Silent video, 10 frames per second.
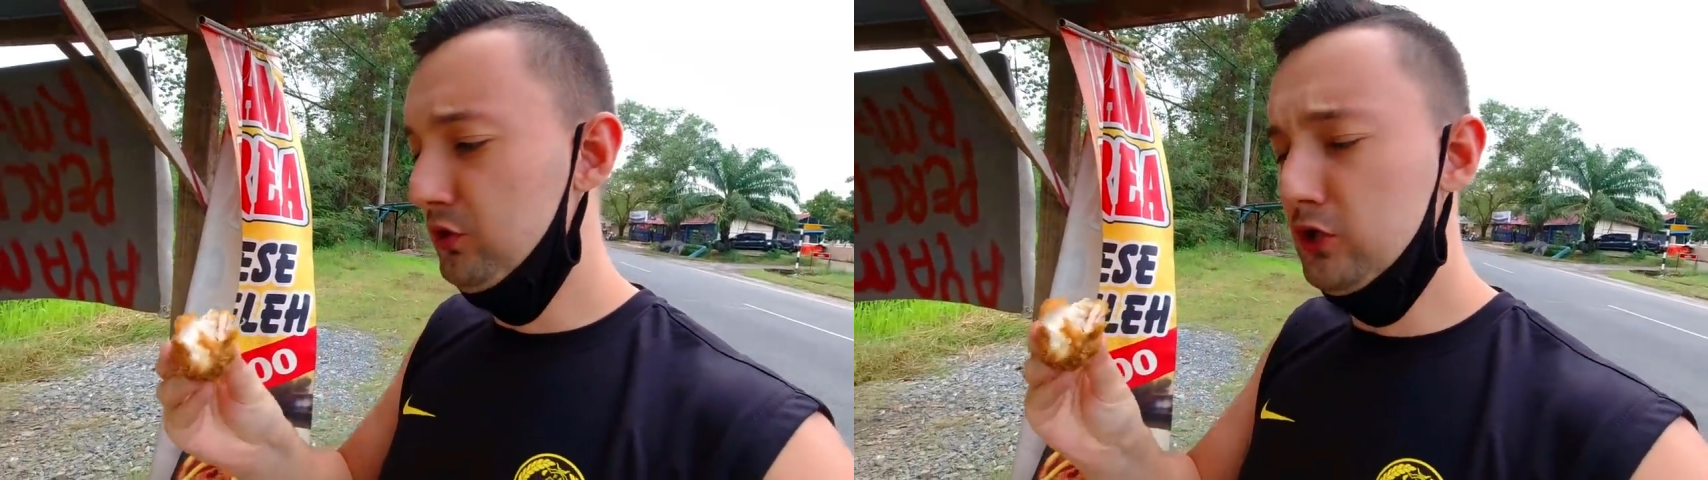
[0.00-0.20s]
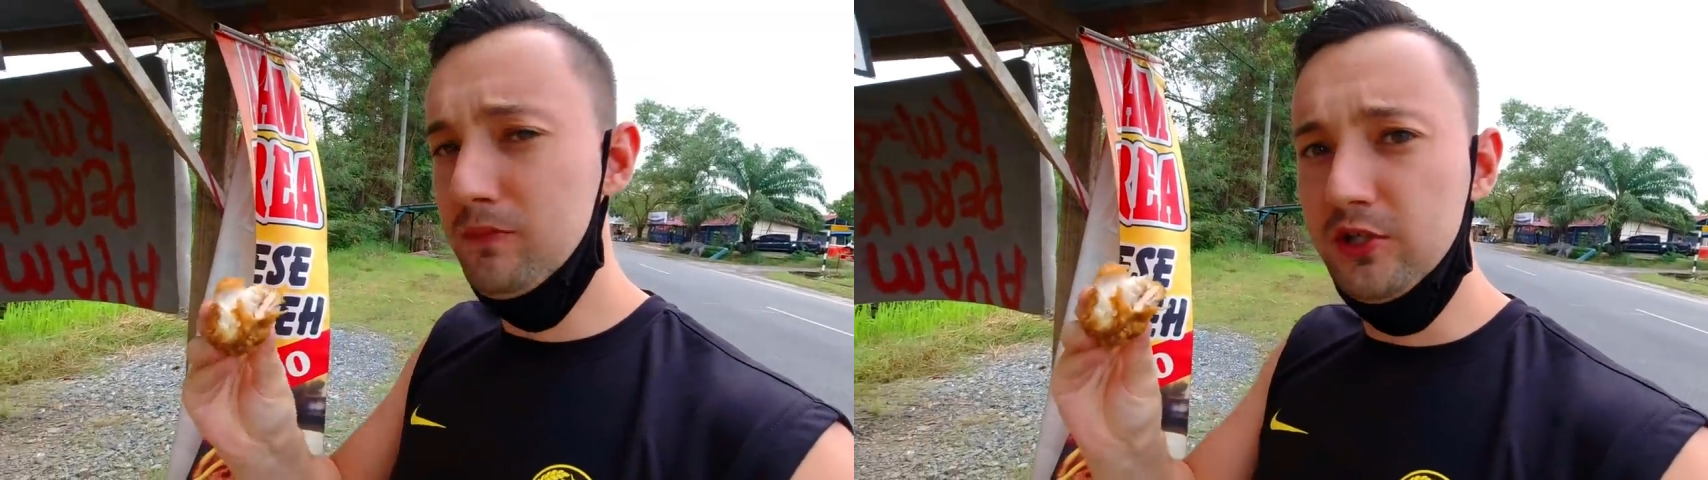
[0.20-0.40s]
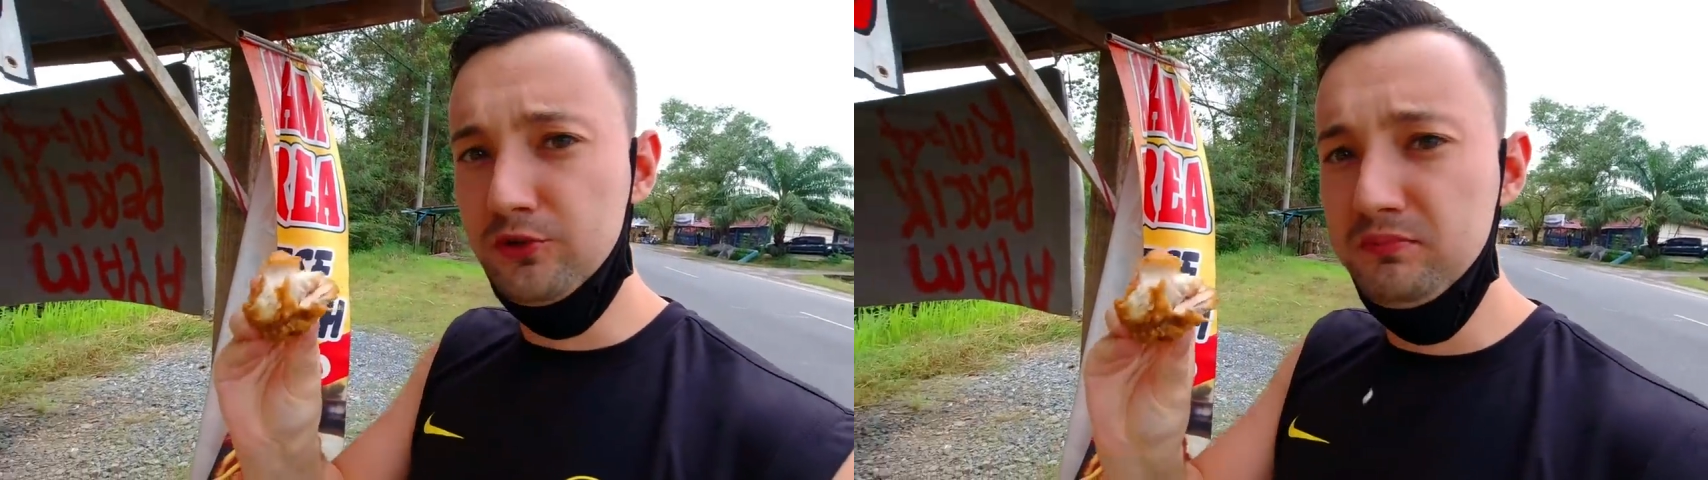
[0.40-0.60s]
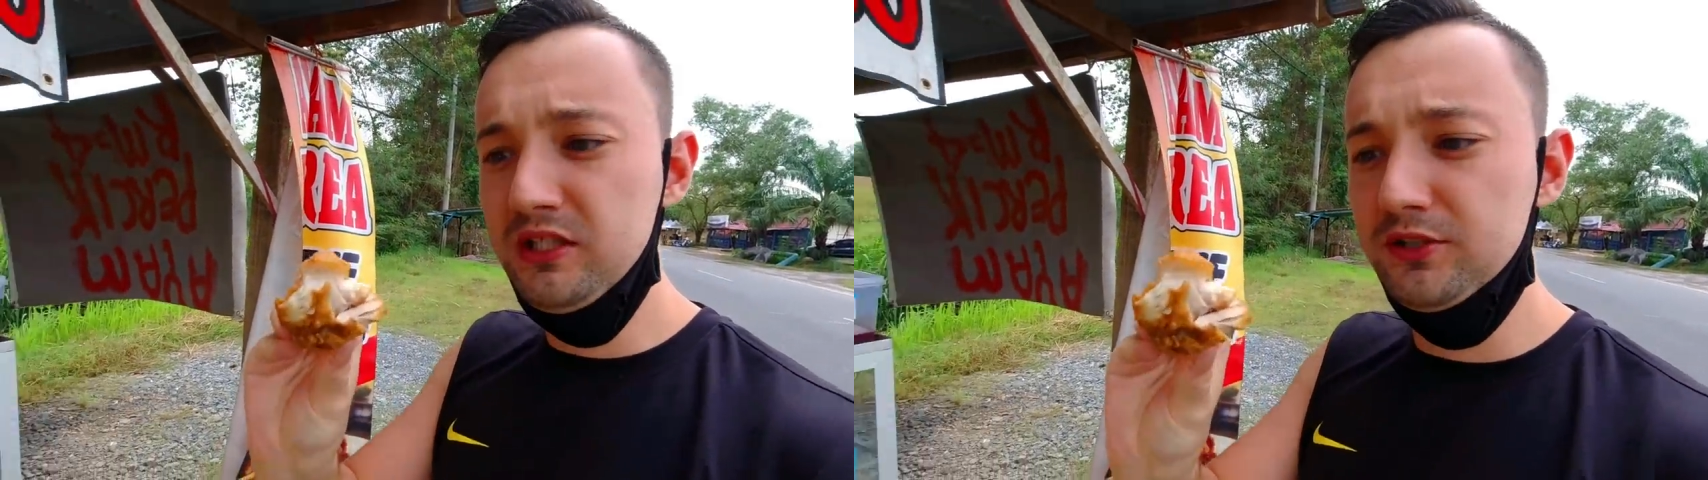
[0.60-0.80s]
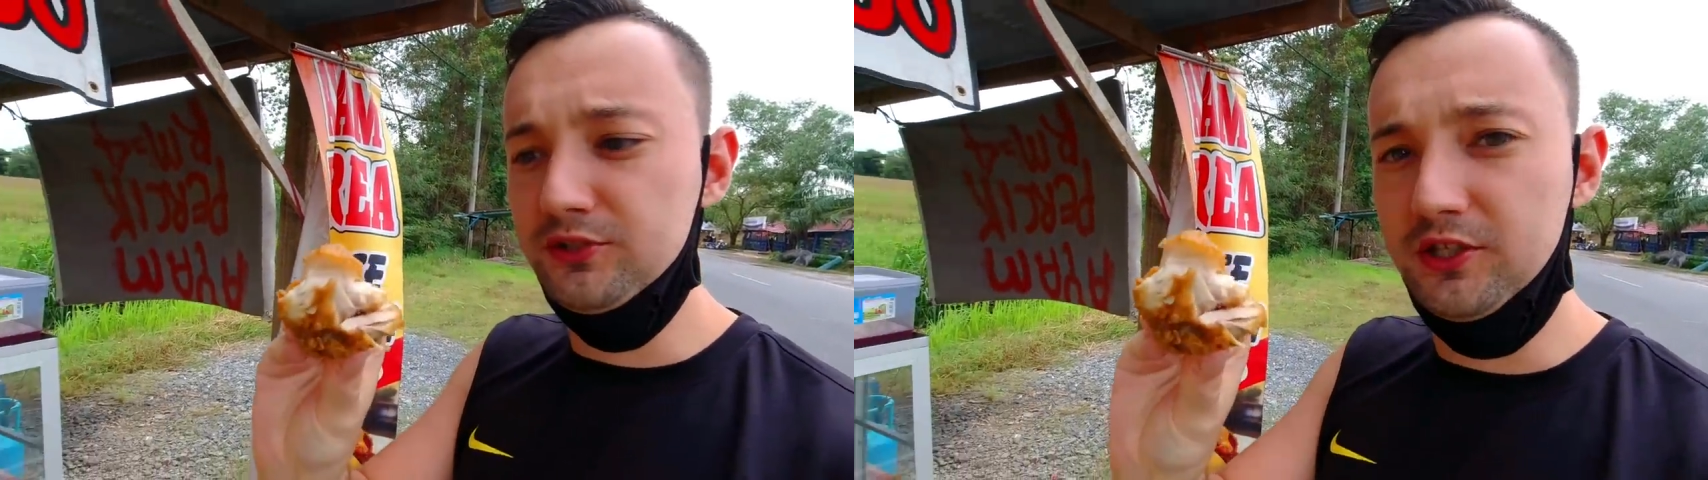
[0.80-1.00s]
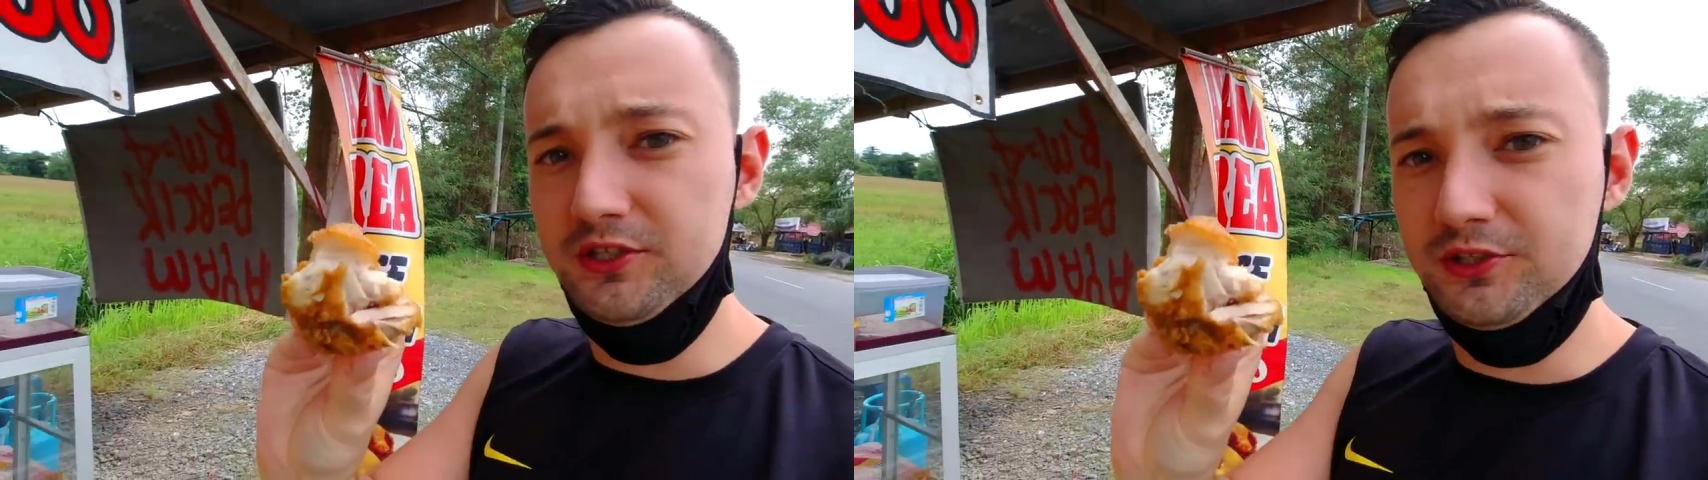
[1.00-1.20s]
Look how much meat is on